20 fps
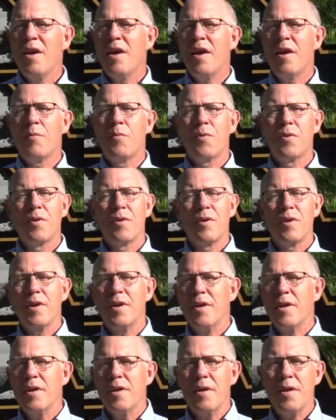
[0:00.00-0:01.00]
And we're
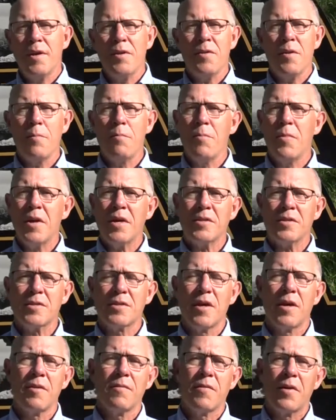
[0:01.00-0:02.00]
in the midst
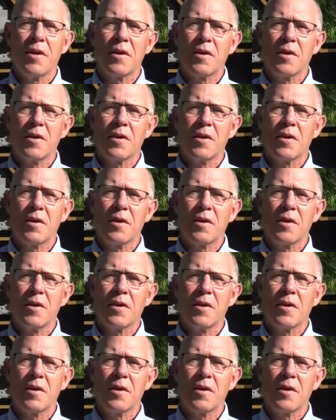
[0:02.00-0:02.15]
of